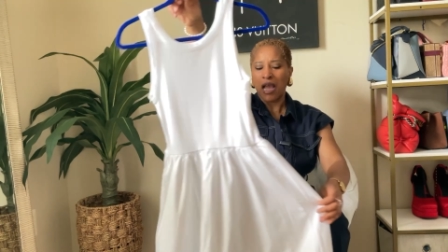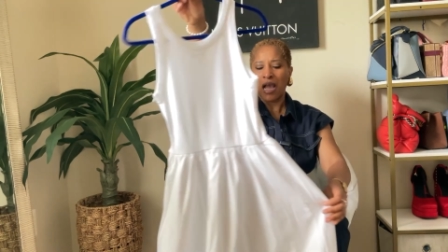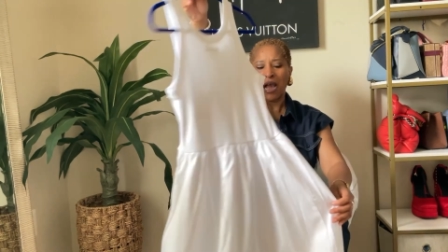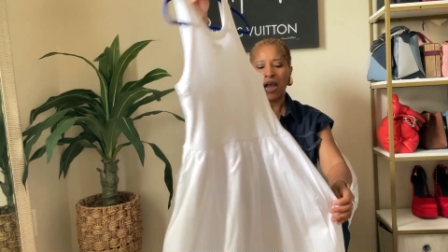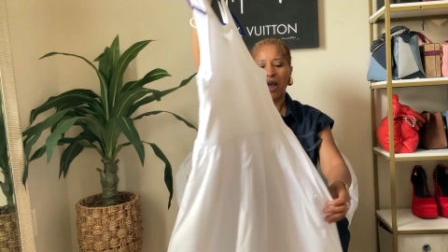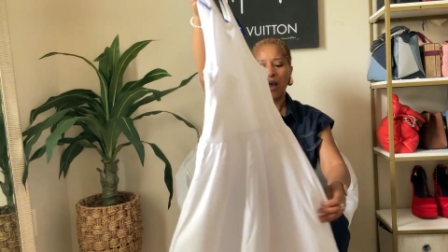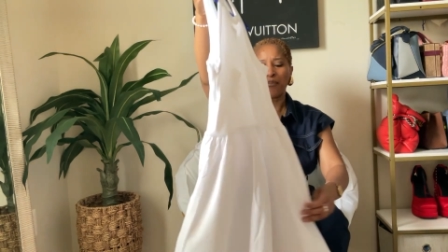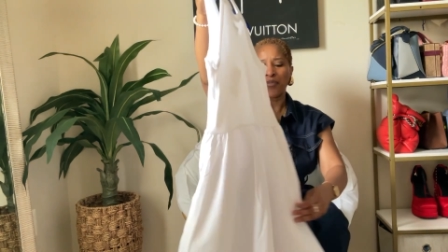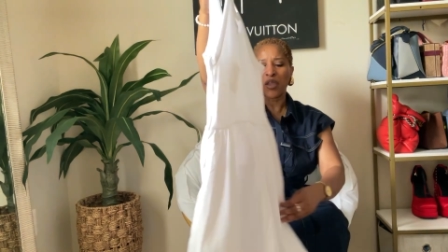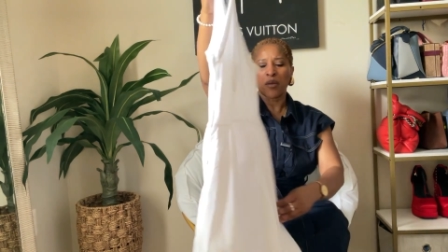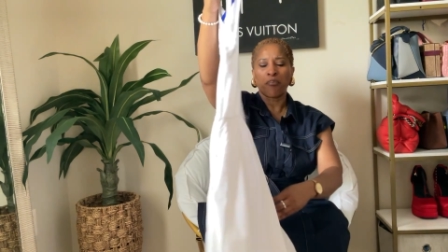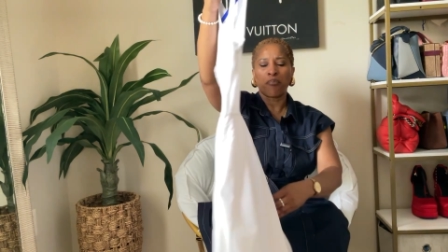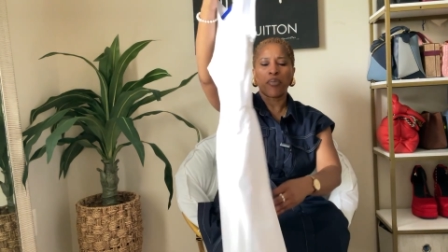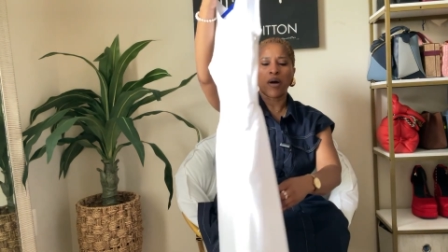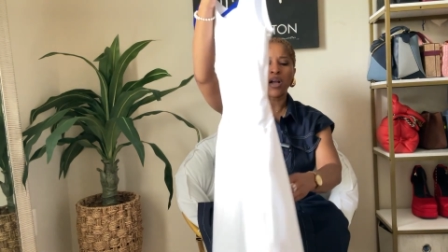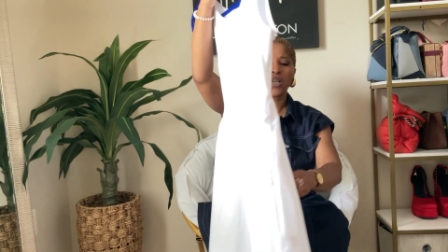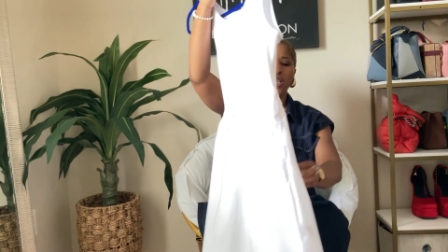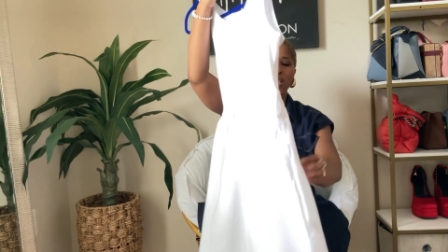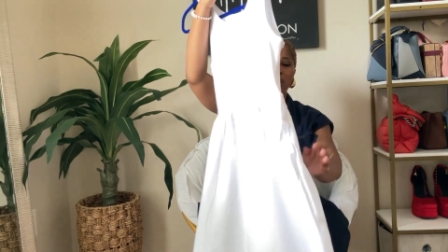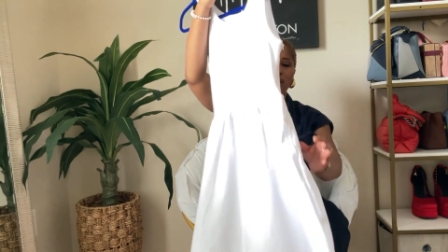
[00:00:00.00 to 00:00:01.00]
The
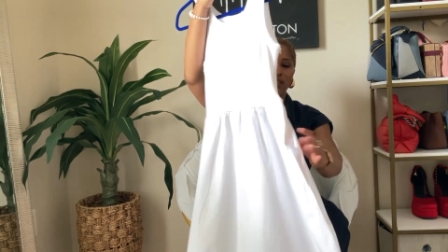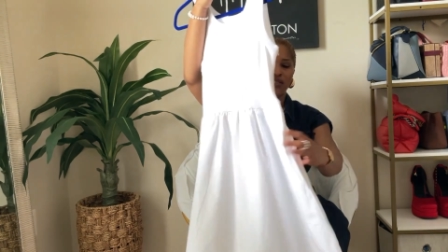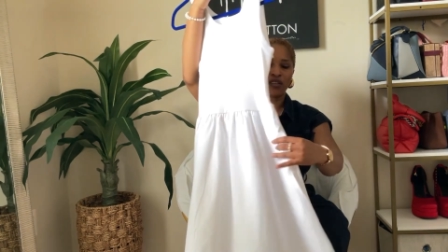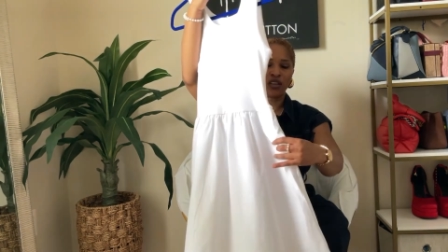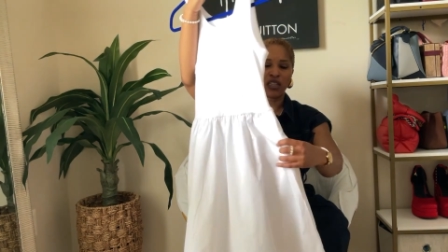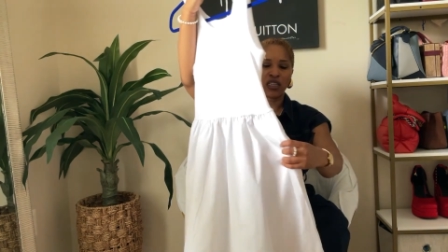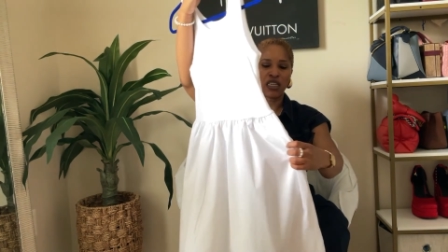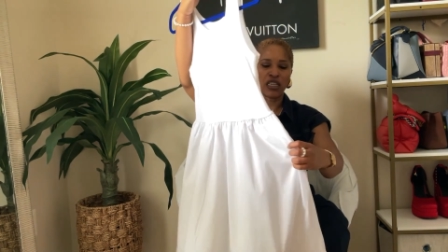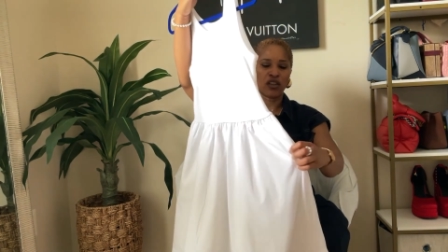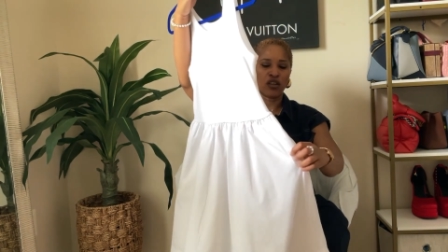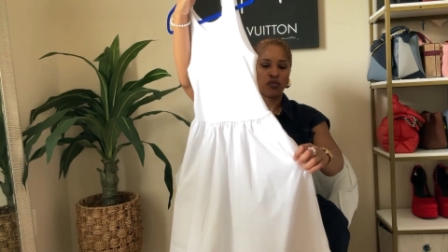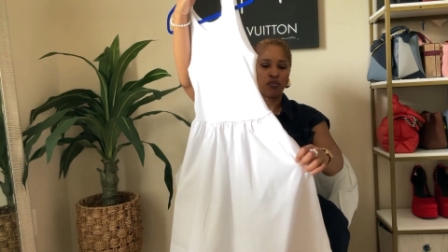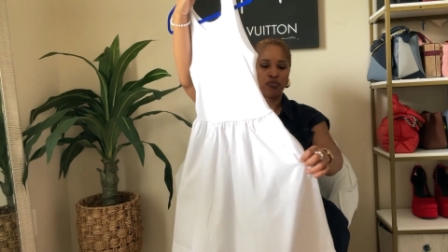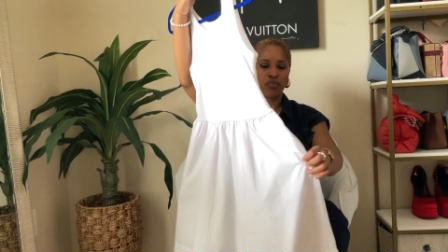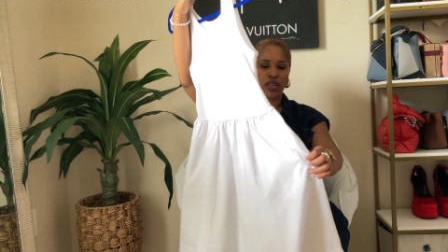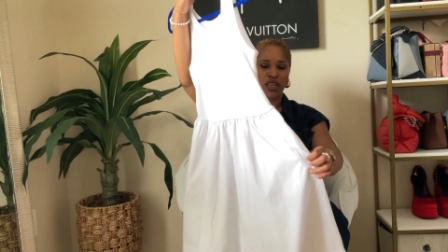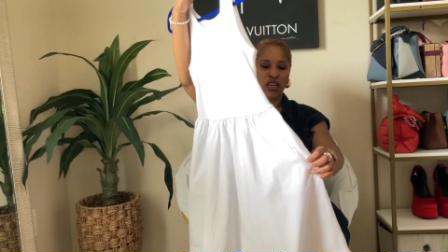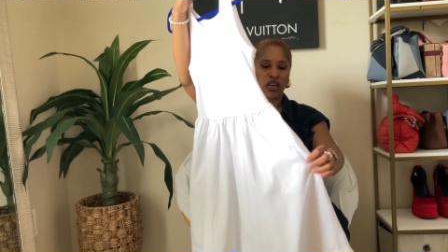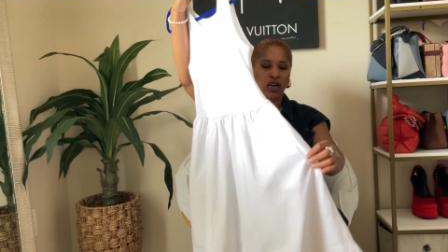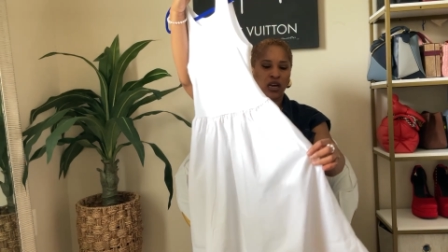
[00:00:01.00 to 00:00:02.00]
pocket is a little
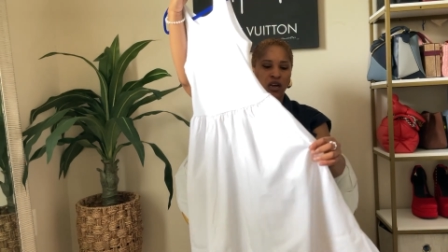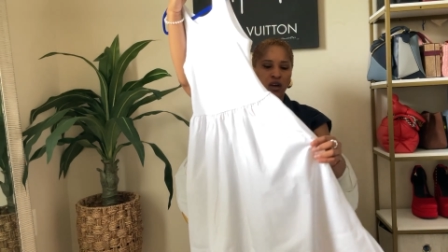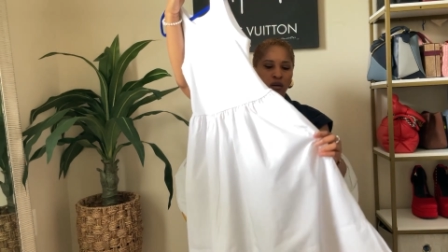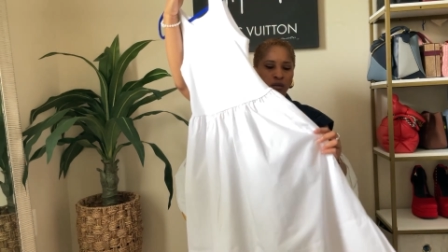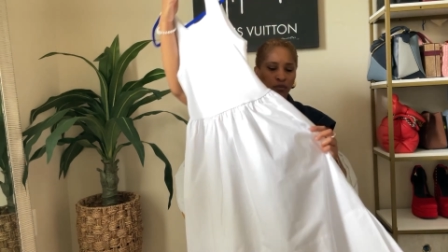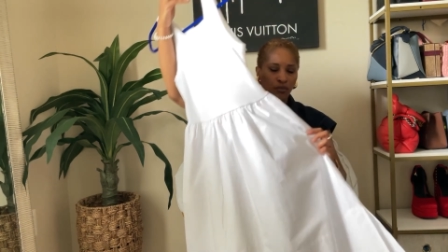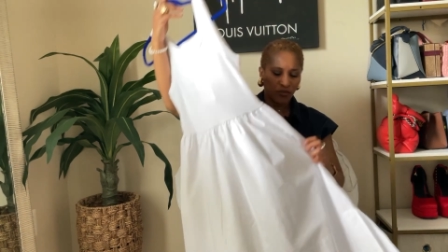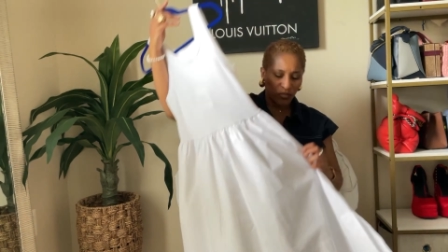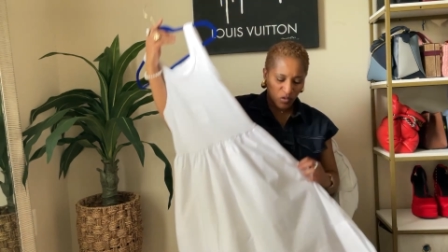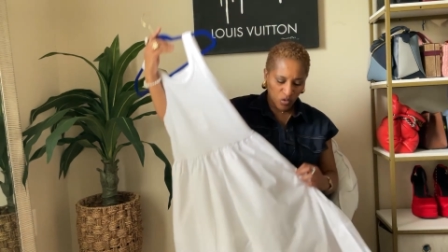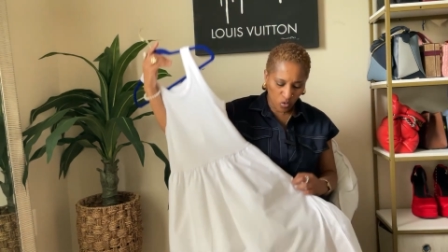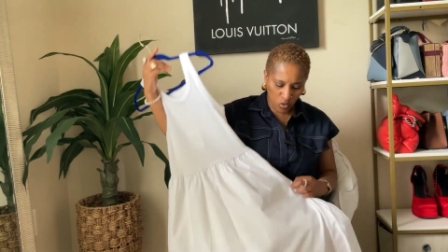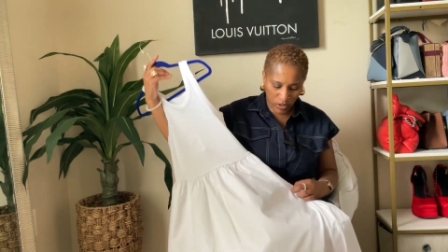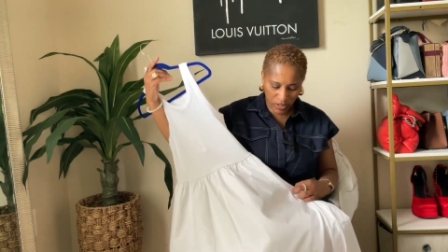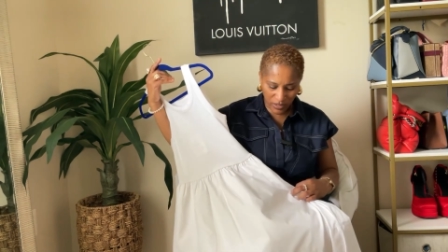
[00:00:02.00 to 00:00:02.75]
bit, you